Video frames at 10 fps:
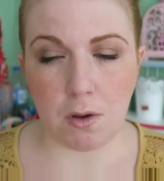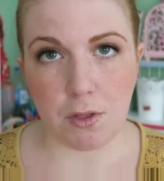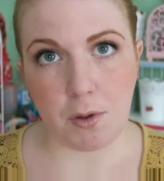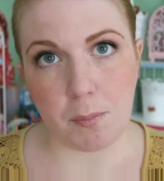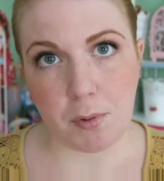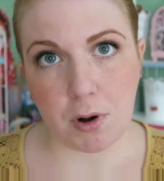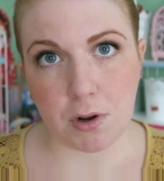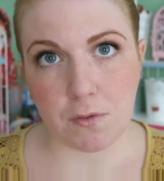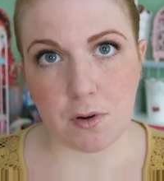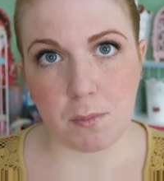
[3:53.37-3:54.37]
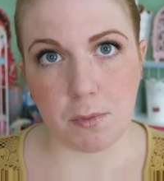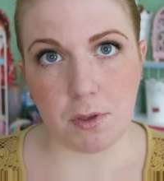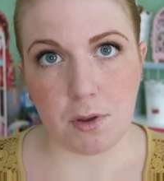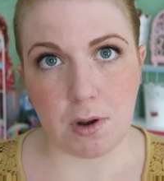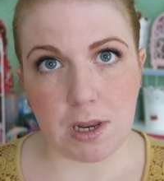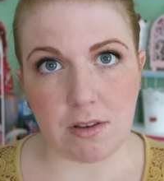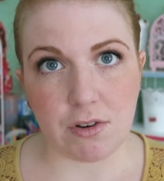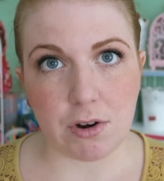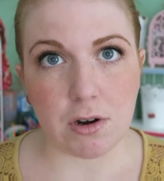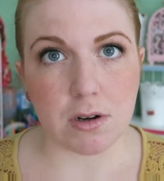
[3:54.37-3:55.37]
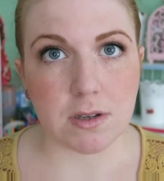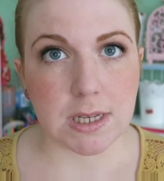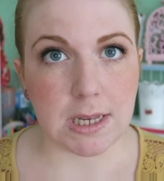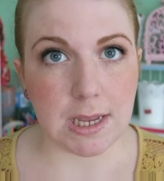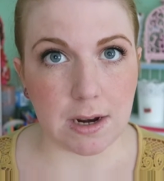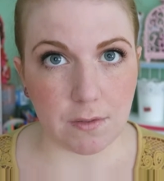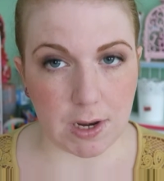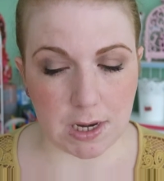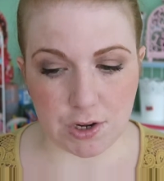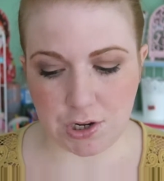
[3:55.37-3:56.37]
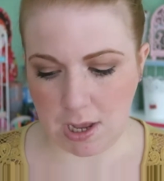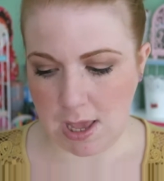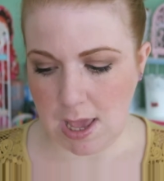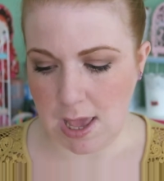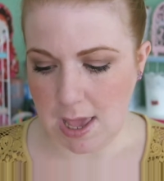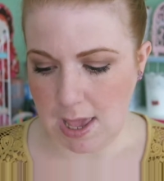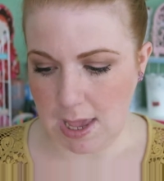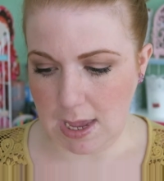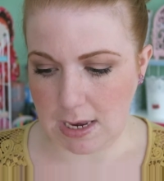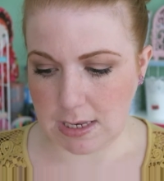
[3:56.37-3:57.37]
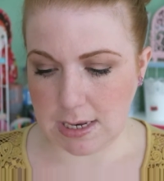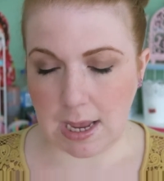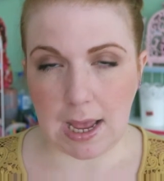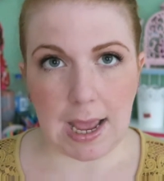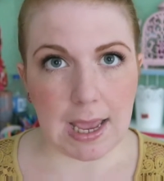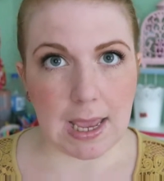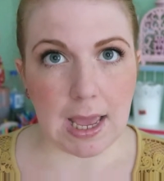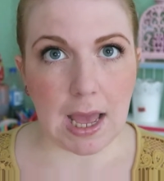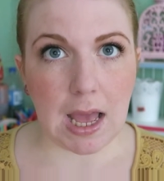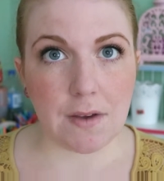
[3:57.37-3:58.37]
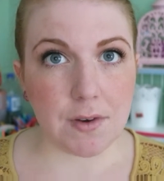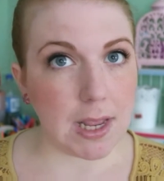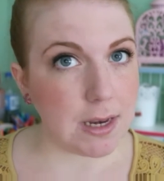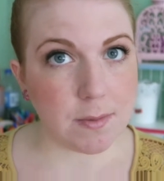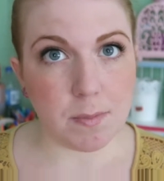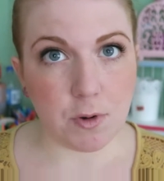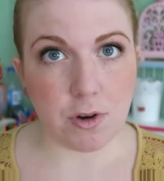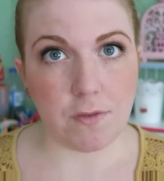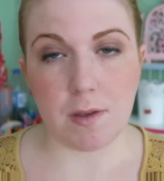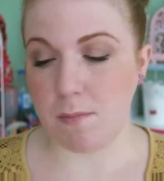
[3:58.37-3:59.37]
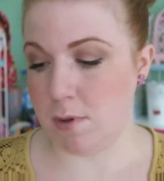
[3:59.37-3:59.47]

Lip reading: other product from the Liz Earle skincare range, and I have liked most of